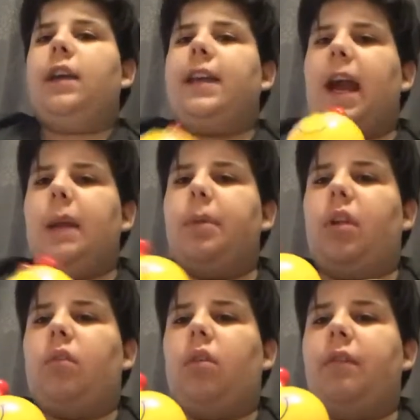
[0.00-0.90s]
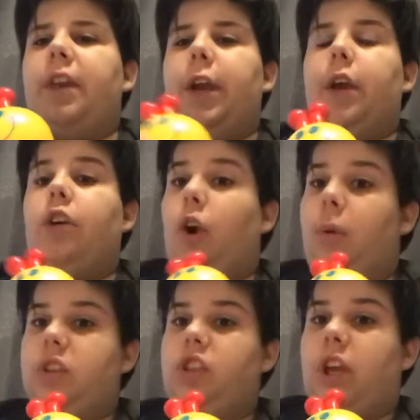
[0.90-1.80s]
Caterpillar Roll video, go
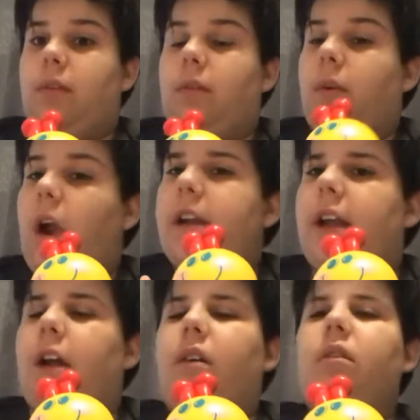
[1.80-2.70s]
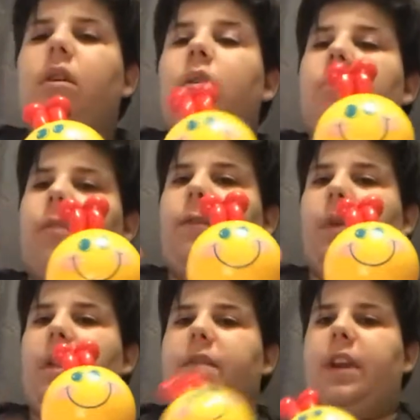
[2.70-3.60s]
watch that right now,
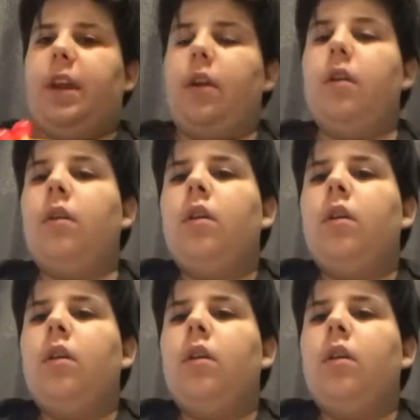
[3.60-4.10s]
before this video,